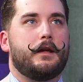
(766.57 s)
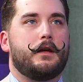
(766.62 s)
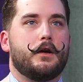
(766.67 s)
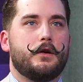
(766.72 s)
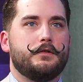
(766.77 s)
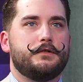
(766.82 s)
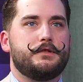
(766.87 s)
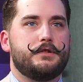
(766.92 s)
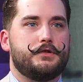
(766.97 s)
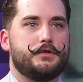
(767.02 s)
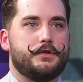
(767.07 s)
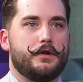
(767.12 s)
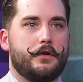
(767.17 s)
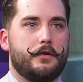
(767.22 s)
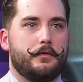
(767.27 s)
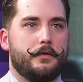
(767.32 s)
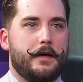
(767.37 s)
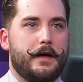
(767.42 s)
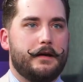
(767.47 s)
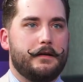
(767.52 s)
goes to
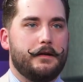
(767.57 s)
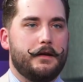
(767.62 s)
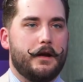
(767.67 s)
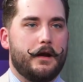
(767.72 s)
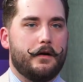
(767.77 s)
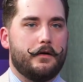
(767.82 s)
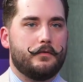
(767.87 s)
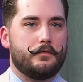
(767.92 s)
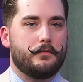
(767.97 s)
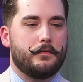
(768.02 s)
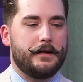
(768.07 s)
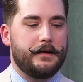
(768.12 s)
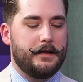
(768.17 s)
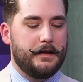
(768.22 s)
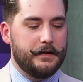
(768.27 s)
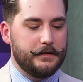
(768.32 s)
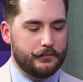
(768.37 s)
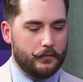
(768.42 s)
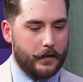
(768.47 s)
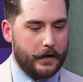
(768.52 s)
show that, when
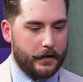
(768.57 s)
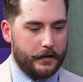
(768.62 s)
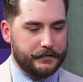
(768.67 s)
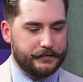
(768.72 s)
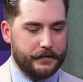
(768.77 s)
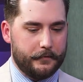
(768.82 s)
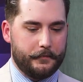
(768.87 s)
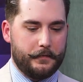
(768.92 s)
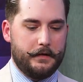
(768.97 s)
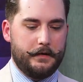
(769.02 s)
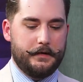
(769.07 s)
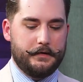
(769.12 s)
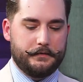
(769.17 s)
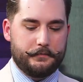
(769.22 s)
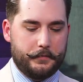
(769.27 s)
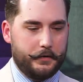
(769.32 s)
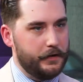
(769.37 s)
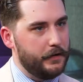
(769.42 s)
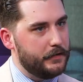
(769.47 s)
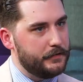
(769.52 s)
he's wearing something, he's
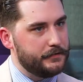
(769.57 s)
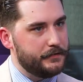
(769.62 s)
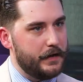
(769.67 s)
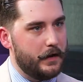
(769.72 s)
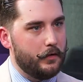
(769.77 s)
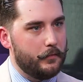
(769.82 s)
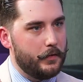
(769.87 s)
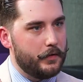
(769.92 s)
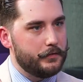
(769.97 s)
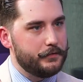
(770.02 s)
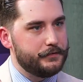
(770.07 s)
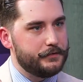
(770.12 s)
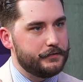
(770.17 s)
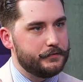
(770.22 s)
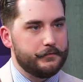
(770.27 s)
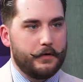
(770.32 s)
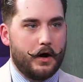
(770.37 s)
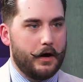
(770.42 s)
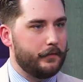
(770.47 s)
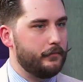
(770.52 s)
putting his elbows
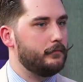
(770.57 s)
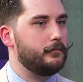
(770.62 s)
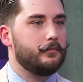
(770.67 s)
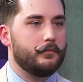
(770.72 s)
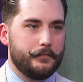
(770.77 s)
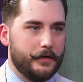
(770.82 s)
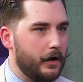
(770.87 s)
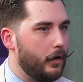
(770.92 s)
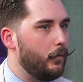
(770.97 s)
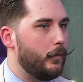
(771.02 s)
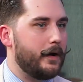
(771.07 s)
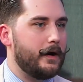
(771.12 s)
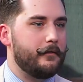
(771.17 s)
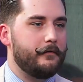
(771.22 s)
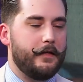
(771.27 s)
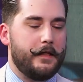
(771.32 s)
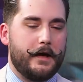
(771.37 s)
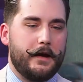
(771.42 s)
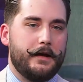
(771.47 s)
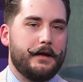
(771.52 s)
on,
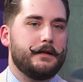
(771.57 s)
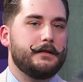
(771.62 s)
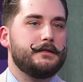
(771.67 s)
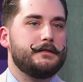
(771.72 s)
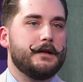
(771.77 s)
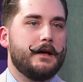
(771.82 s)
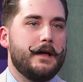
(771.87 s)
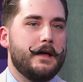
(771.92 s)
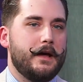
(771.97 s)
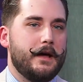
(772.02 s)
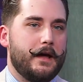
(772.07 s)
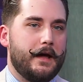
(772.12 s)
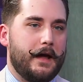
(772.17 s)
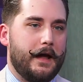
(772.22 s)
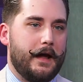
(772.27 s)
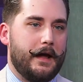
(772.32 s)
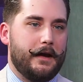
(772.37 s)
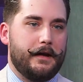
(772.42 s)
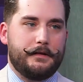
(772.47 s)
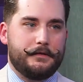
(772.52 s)
whatever that is,
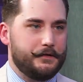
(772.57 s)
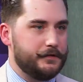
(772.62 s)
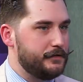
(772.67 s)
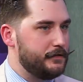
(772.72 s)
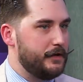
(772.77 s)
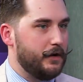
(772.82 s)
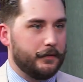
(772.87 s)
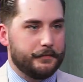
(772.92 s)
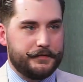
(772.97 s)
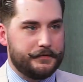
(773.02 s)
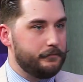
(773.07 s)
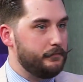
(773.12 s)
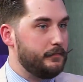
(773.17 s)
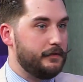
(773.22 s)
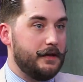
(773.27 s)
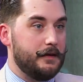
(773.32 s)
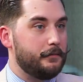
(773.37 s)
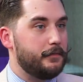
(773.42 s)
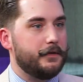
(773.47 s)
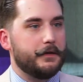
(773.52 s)
and it just helps
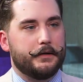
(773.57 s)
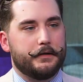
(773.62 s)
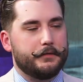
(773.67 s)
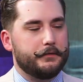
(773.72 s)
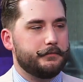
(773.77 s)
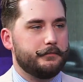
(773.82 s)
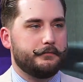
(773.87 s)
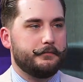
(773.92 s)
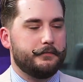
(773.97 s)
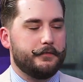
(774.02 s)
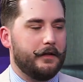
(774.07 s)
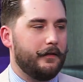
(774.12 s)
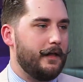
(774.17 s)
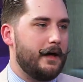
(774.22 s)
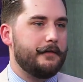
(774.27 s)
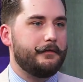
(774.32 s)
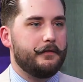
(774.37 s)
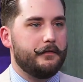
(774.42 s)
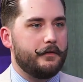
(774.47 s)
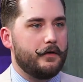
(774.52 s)
keep the
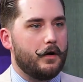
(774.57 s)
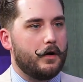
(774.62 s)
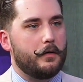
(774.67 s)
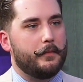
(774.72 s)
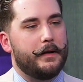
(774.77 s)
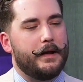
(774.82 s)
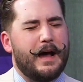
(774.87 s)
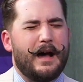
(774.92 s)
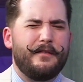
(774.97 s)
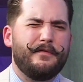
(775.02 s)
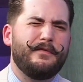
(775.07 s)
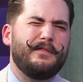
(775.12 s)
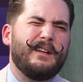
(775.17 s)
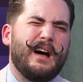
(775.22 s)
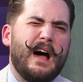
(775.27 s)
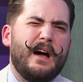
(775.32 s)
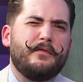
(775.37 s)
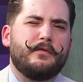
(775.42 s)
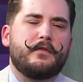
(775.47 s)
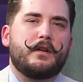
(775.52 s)
life of the garment.
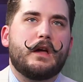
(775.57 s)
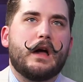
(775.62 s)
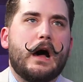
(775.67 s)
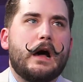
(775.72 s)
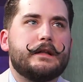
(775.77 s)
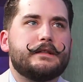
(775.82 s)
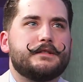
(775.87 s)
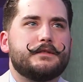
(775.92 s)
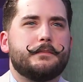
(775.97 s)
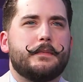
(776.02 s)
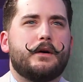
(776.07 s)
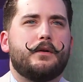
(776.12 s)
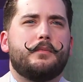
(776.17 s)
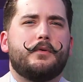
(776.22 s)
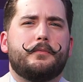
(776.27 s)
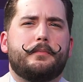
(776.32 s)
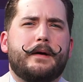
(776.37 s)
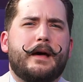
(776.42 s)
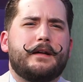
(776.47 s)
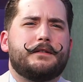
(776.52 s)
I've got some
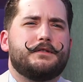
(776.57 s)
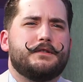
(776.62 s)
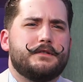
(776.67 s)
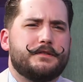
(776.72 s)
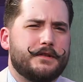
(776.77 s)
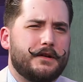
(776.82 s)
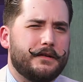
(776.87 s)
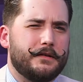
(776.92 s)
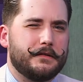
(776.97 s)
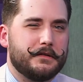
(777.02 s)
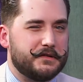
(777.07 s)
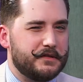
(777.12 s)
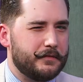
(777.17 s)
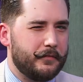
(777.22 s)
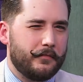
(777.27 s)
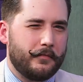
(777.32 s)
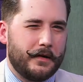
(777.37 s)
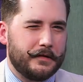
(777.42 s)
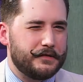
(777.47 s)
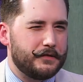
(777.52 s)
elbow patches on some
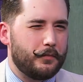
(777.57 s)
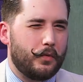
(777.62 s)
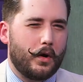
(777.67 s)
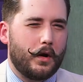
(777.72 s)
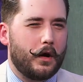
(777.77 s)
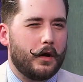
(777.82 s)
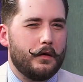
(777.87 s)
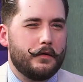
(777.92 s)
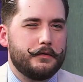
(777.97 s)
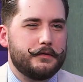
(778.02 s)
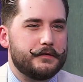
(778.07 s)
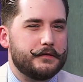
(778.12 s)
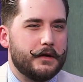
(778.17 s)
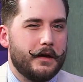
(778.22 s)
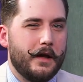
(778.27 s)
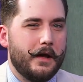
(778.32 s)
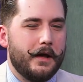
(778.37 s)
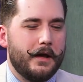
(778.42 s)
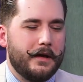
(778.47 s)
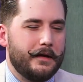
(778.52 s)
of my sport coats,
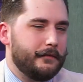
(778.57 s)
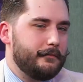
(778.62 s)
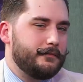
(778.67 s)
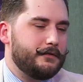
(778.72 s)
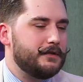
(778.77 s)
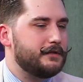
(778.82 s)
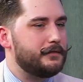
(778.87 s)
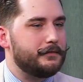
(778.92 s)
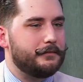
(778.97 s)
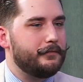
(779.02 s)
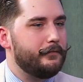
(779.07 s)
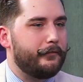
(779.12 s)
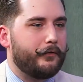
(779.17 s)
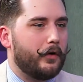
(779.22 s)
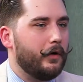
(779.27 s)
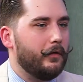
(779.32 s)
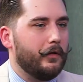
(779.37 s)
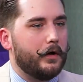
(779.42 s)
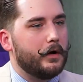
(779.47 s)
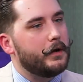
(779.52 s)
just for
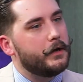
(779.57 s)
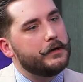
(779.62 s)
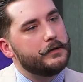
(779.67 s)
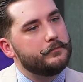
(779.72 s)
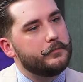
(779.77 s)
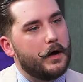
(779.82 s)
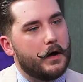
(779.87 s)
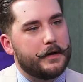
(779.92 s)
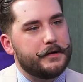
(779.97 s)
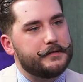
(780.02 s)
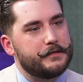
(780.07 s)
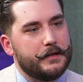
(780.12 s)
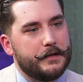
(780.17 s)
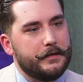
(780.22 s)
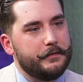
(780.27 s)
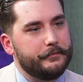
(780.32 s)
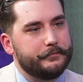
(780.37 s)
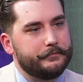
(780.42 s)
a look, honestly.